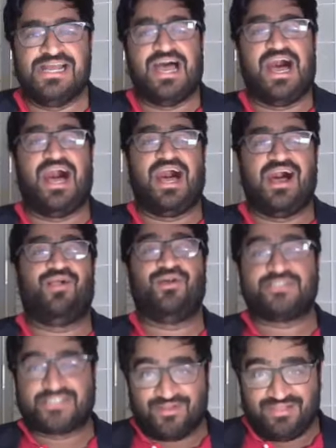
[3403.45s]
Uh, I'll
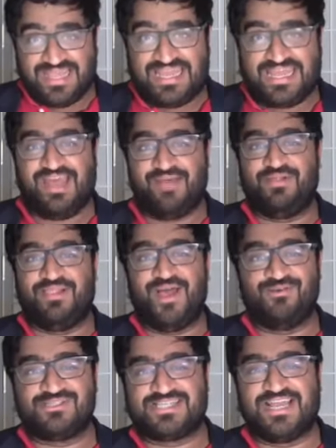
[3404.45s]
also link
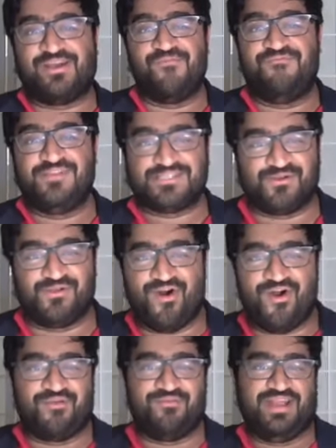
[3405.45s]
below psychophysical
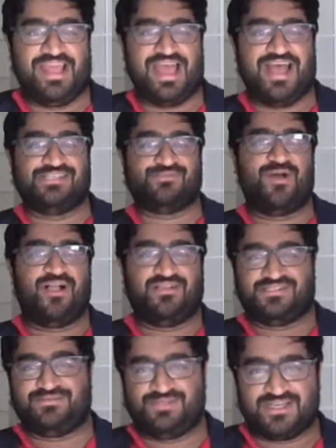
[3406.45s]
harmony as well
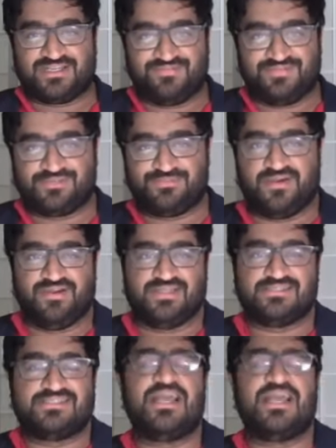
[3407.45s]
in subjective experience.